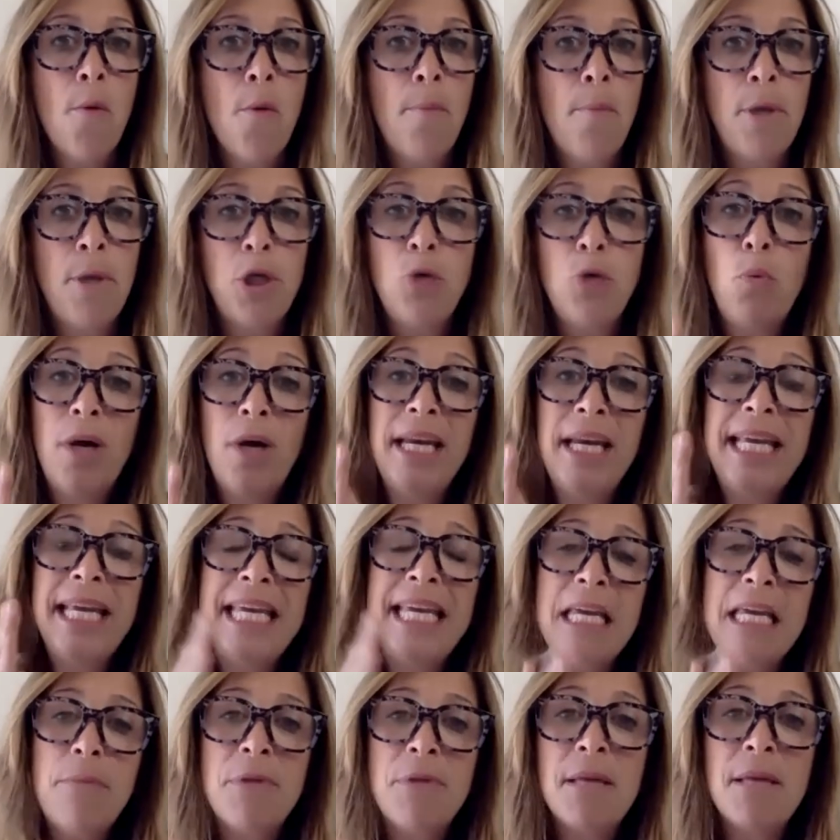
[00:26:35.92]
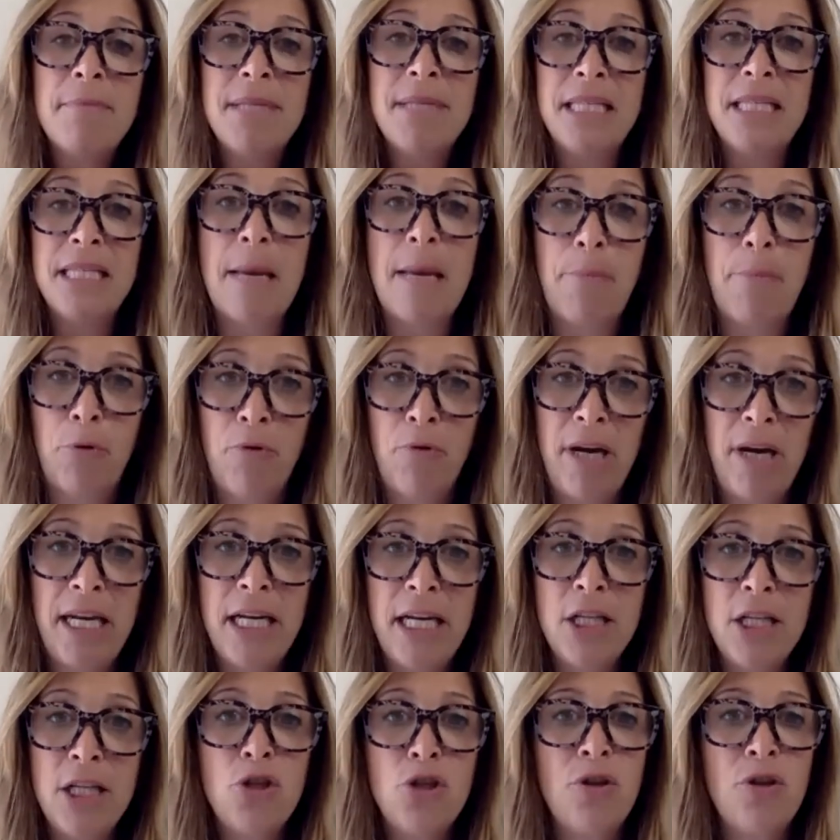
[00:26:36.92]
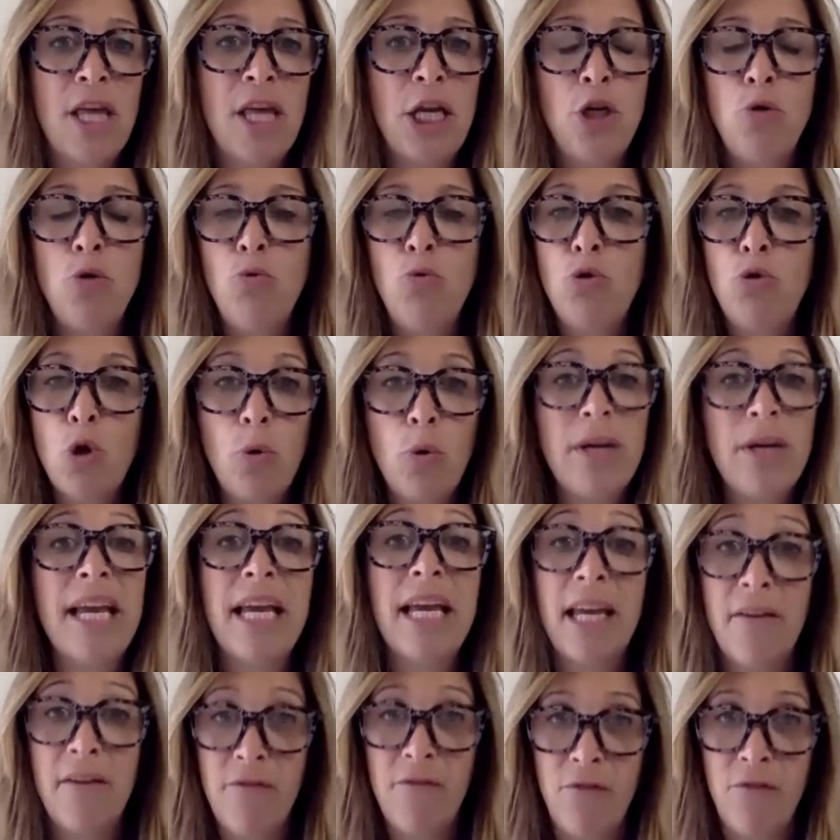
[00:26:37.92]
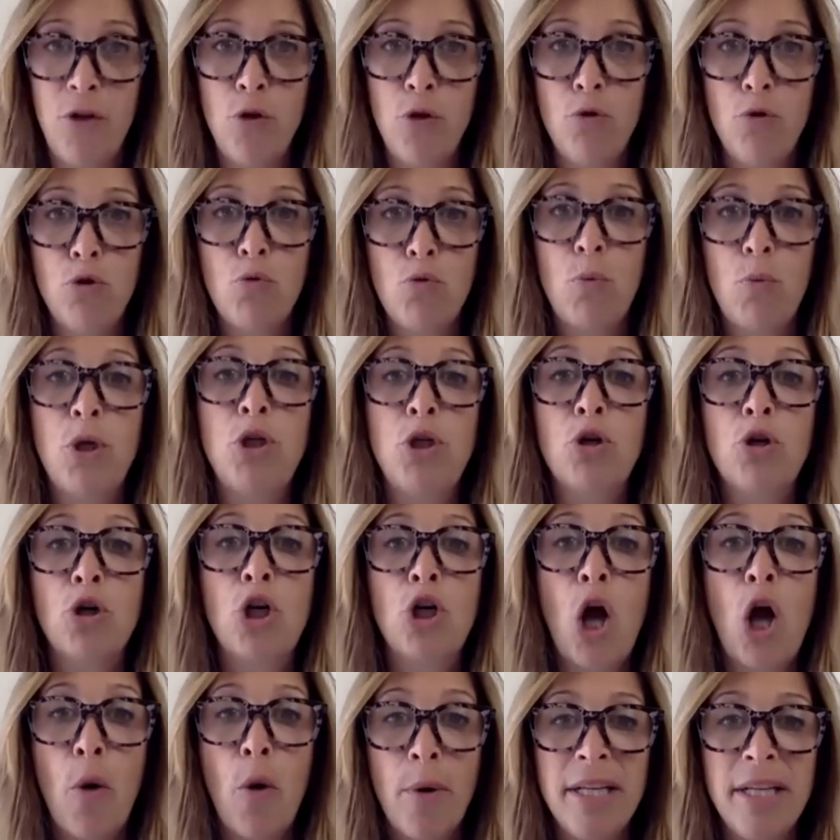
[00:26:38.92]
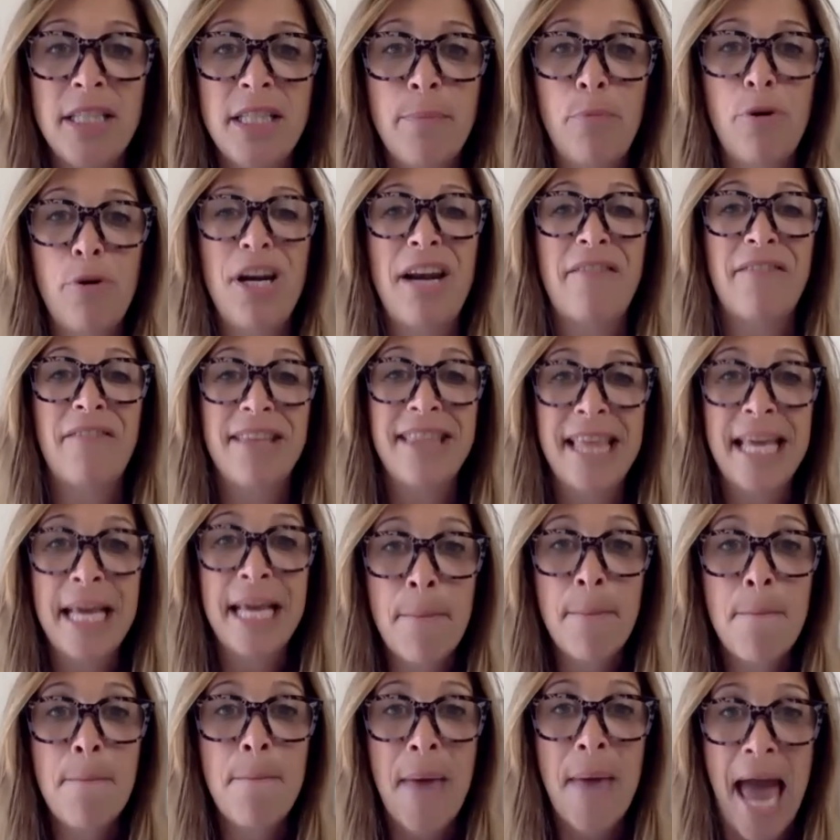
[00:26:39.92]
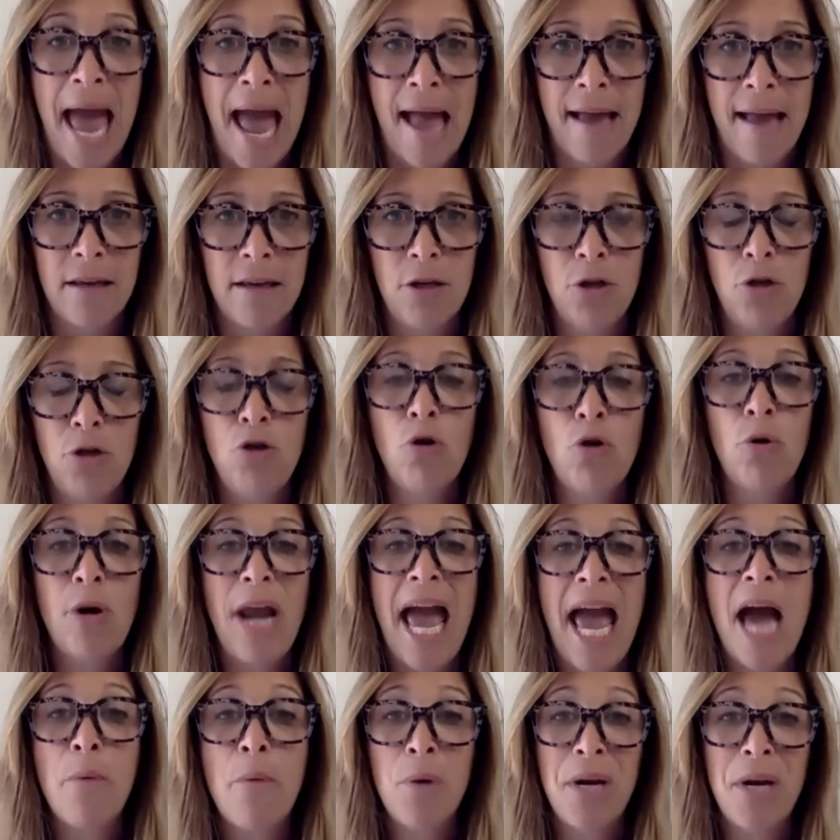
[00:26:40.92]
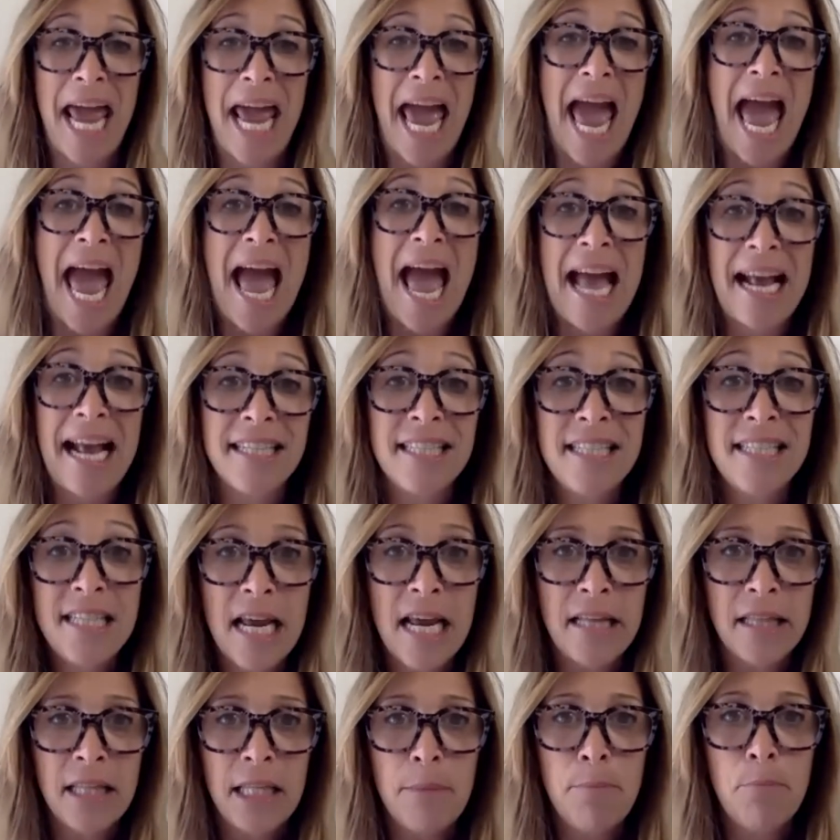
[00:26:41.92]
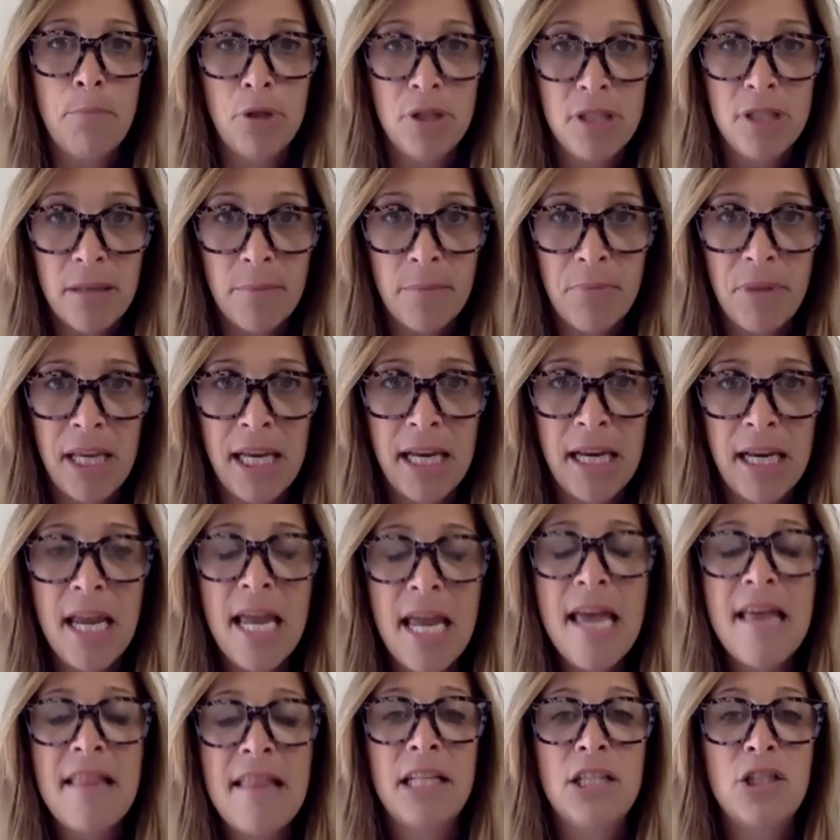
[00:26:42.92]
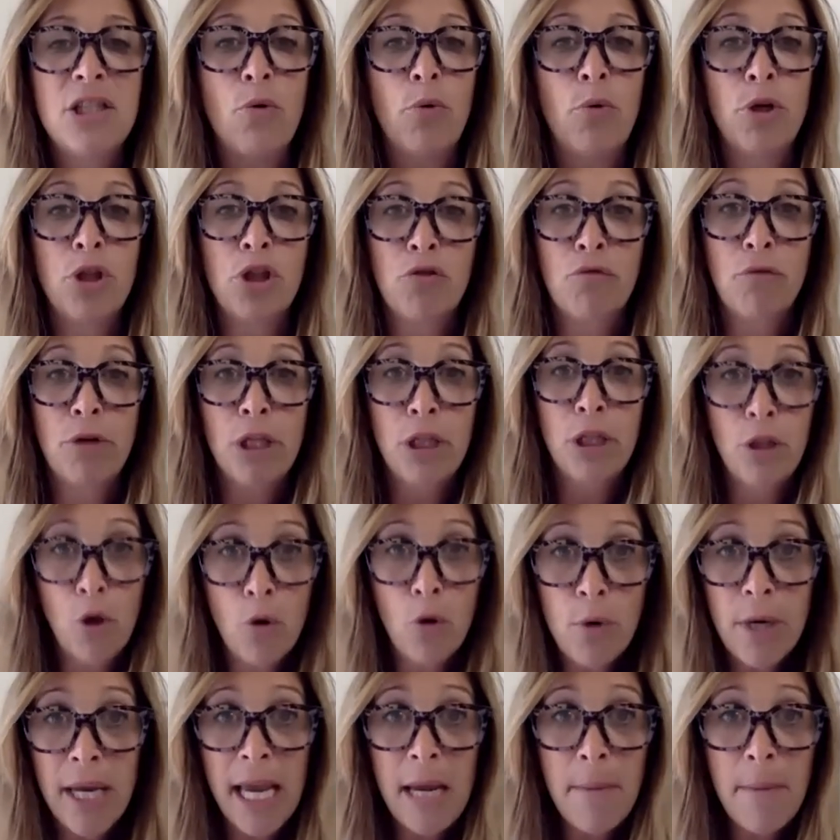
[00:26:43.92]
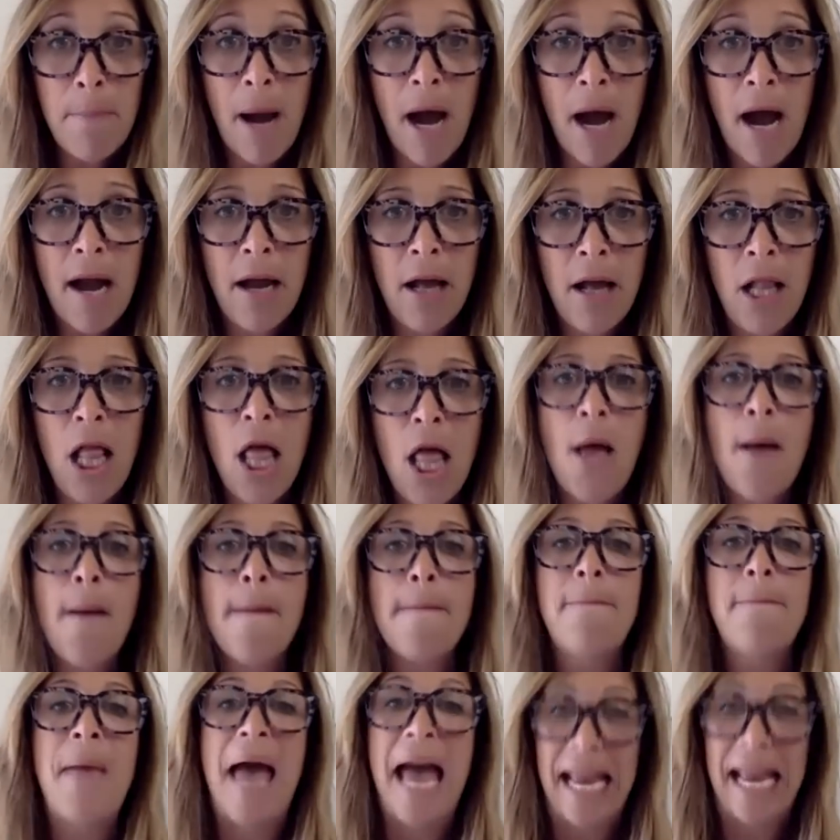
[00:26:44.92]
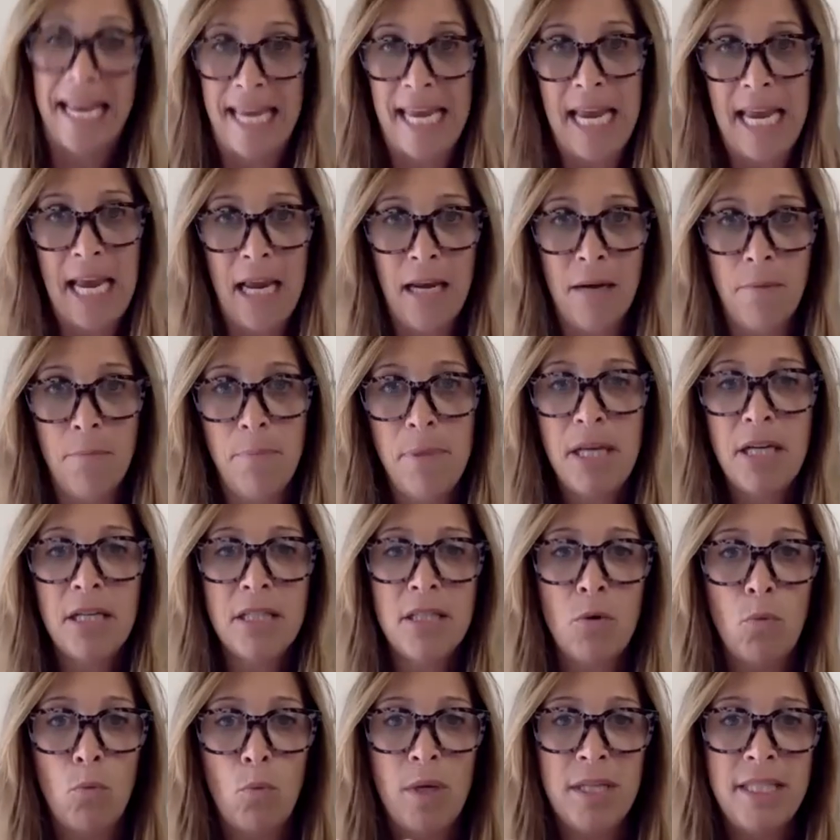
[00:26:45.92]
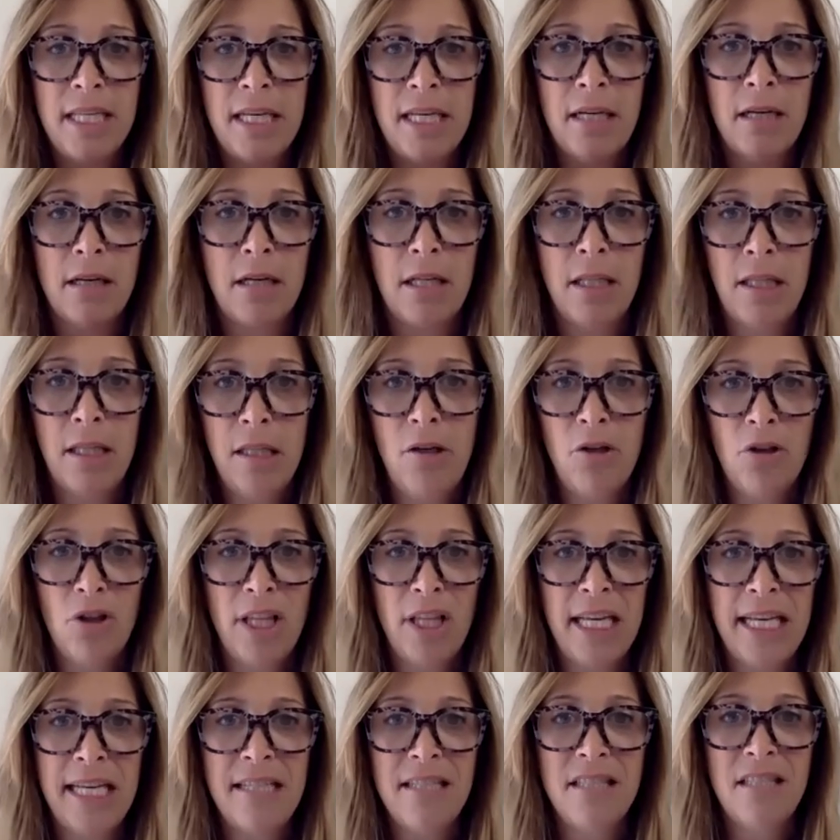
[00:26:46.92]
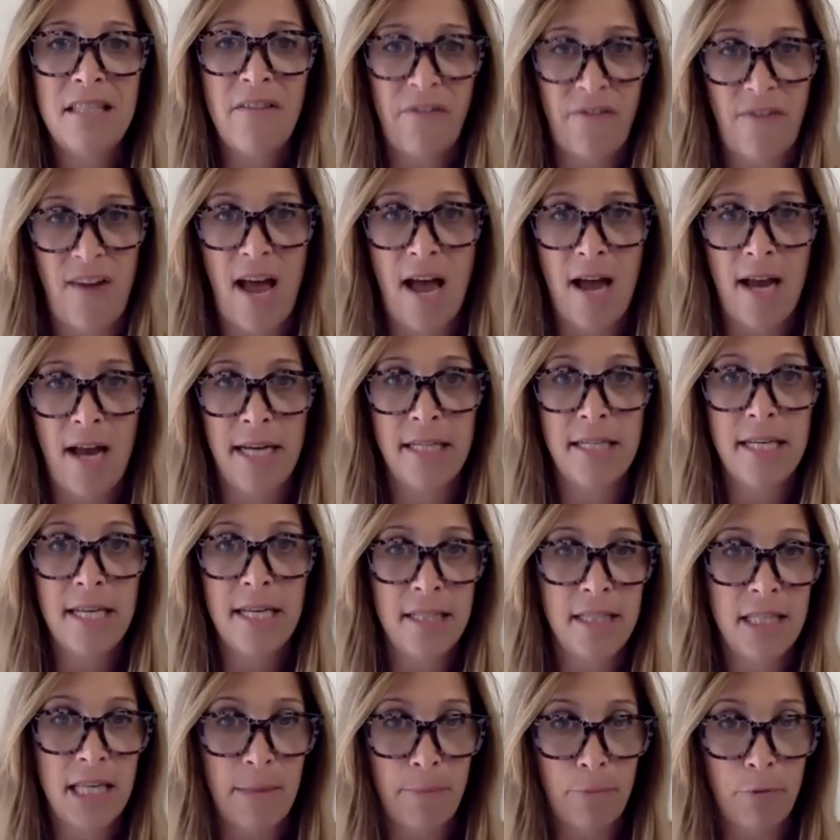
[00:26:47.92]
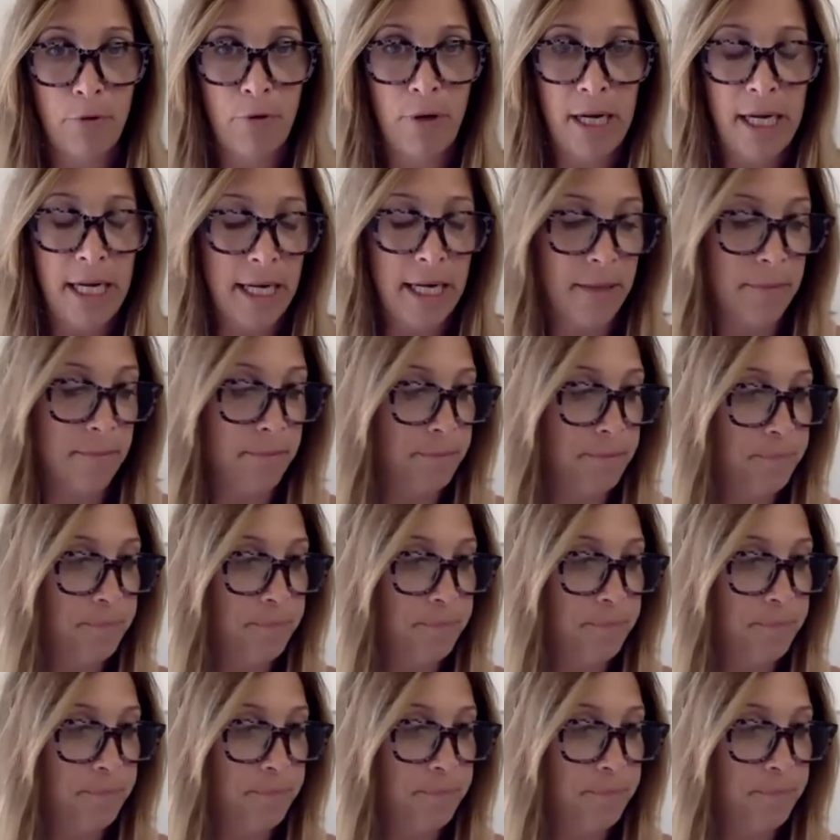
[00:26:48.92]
But you want to keep them separated so that you don't get confused when you're going to put everything back. You don't want to accidentally put something that's going the relocate pile back in because it wasn't clearly defined and separated.